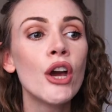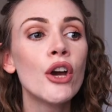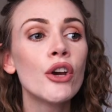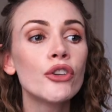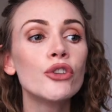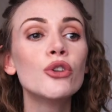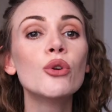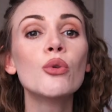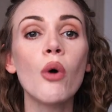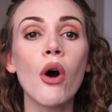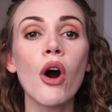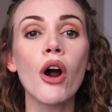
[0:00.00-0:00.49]

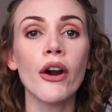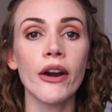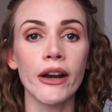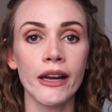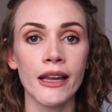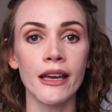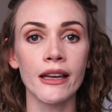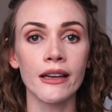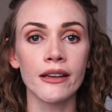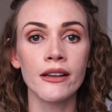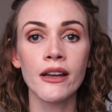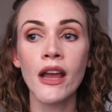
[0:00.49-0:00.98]
you are
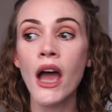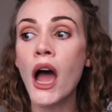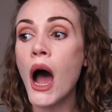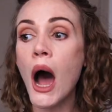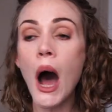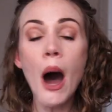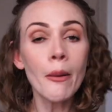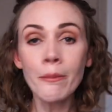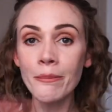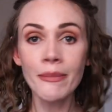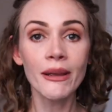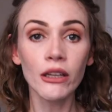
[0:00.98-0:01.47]
in
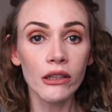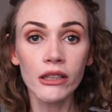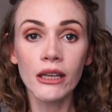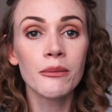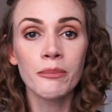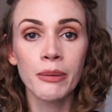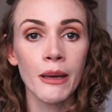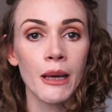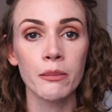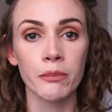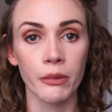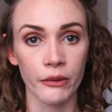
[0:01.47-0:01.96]
a
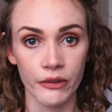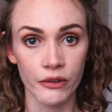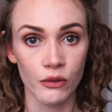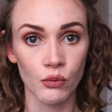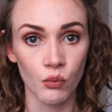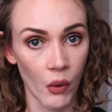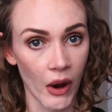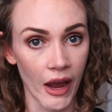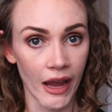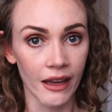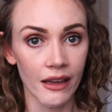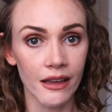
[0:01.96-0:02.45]
million people's
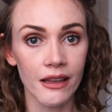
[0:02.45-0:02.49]
way.